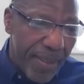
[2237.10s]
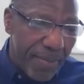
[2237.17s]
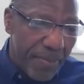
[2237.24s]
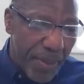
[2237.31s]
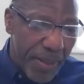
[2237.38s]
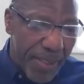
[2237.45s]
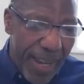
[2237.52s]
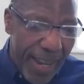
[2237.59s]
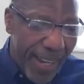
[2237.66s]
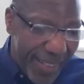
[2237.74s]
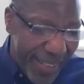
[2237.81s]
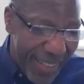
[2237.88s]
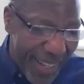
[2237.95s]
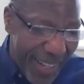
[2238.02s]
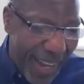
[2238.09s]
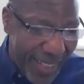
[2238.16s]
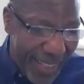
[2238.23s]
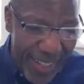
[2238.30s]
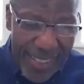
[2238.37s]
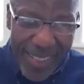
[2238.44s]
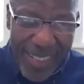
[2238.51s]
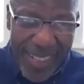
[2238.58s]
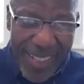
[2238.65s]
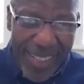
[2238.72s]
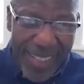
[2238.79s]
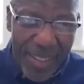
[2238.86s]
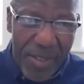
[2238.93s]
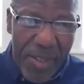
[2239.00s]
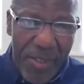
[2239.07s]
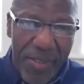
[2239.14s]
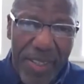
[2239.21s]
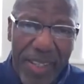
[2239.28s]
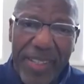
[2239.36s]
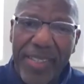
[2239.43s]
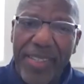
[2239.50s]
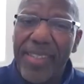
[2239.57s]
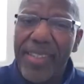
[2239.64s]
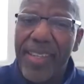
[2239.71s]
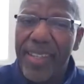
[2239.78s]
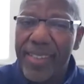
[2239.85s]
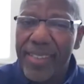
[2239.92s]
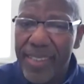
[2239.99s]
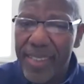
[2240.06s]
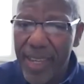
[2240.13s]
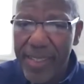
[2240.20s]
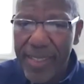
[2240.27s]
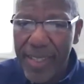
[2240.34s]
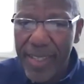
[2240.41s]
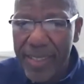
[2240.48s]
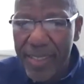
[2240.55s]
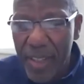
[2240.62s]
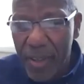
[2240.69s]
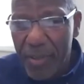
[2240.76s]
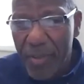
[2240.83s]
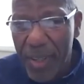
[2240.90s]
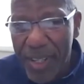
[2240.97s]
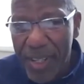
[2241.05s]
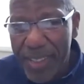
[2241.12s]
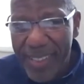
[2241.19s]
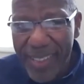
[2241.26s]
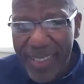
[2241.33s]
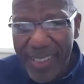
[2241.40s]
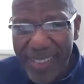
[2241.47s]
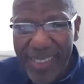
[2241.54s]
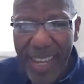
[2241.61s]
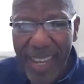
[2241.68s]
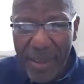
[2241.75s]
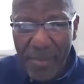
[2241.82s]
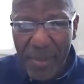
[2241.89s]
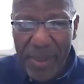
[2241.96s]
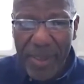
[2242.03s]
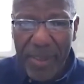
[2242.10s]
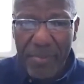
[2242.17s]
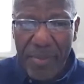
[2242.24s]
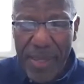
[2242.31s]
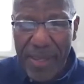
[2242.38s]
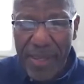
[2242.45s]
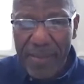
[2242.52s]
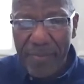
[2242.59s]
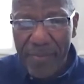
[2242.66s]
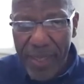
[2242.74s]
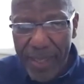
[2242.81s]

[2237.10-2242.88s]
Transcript: to protect the identities of students and such that no one is able to be,